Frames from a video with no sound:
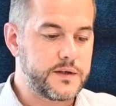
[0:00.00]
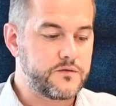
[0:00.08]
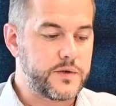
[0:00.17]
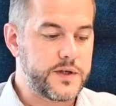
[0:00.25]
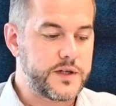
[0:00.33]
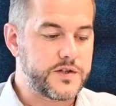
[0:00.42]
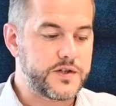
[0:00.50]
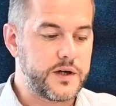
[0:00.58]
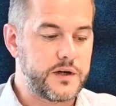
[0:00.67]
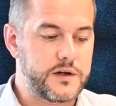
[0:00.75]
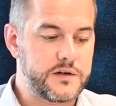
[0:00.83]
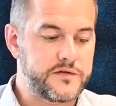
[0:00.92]
range
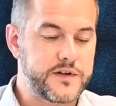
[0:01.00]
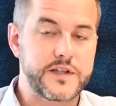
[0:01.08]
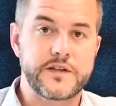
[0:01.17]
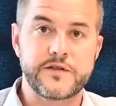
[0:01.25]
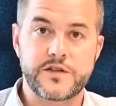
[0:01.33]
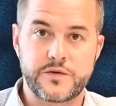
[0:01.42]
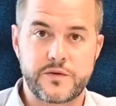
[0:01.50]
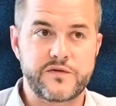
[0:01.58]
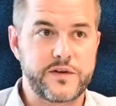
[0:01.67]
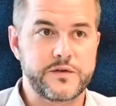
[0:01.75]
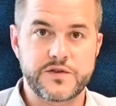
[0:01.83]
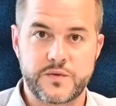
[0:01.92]
of individual
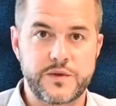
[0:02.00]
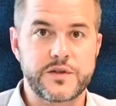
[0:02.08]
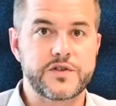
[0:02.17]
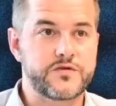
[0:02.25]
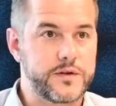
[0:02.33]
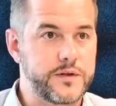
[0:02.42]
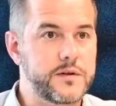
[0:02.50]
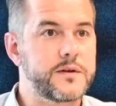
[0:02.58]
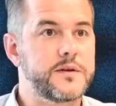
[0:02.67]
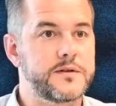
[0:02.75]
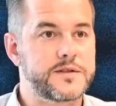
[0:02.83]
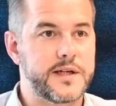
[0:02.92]
focus work stroke
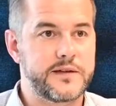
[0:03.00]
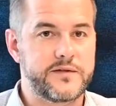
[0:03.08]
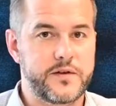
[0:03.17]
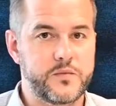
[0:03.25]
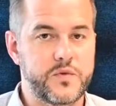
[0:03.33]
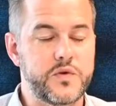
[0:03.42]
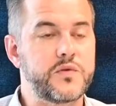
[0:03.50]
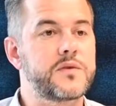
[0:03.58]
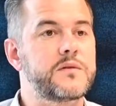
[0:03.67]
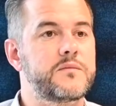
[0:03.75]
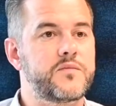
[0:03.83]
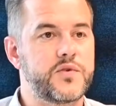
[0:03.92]
telephone booth
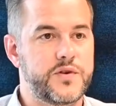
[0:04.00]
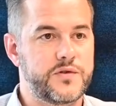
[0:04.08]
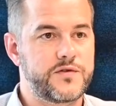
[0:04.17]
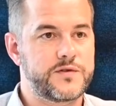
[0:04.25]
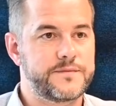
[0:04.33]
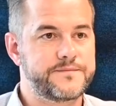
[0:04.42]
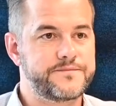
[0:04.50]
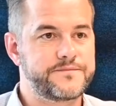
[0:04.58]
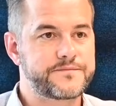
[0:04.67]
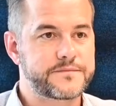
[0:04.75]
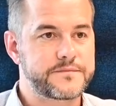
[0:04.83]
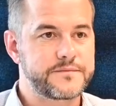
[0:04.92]
product.
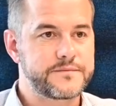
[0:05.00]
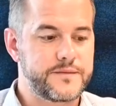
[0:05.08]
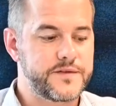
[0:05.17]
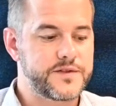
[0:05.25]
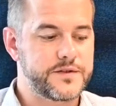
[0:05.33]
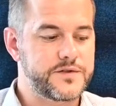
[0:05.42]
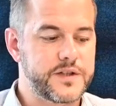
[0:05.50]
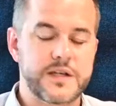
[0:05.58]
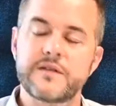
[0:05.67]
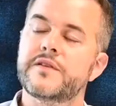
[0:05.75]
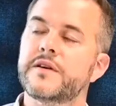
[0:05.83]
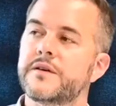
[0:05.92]
So to
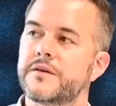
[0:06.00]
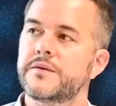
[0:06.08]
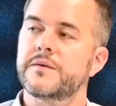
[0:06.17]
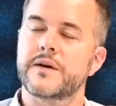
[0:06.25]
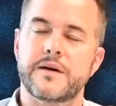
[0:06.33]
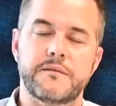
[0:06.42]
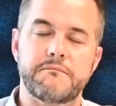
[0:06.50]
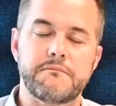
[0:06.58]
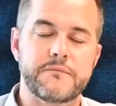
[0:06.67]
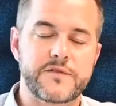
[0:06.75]
give you an